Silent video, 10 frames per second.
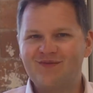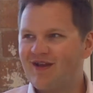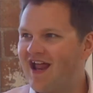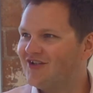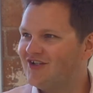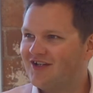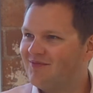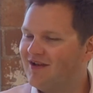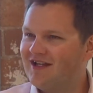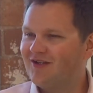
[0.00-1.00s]
but actually
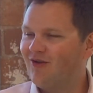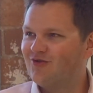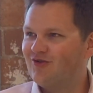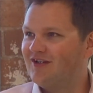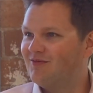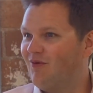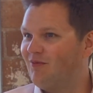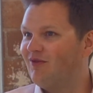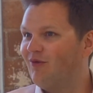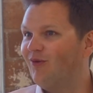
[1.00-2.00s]
completely contrary to what
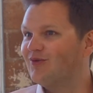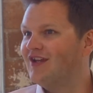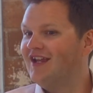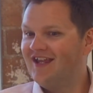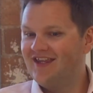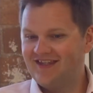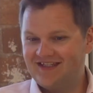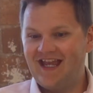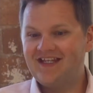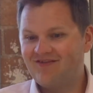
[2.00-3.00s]
we thought. The
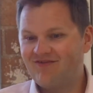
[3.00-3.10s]
data